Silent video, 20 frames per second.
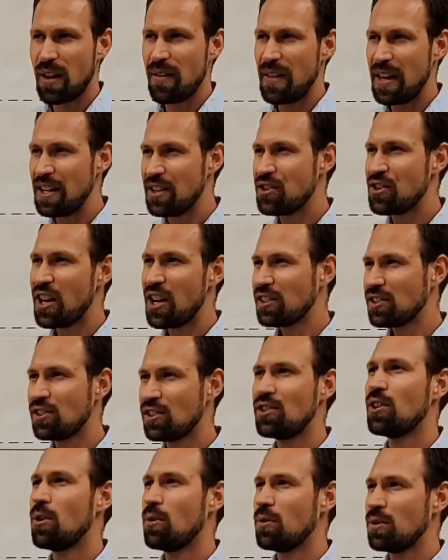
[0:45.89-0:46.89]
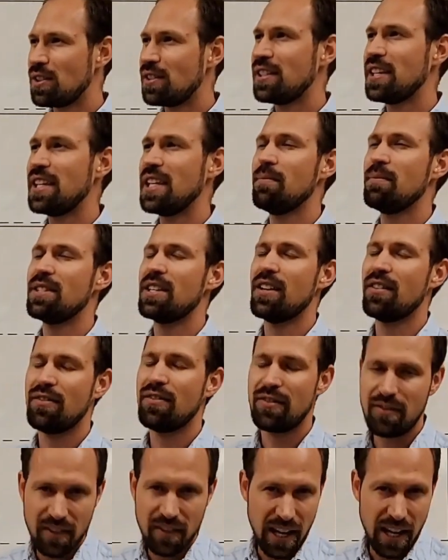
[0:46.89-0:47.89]
They just don't seem to
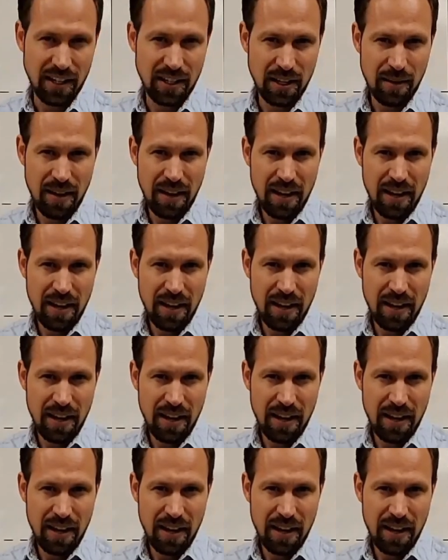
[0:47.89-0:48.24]
fit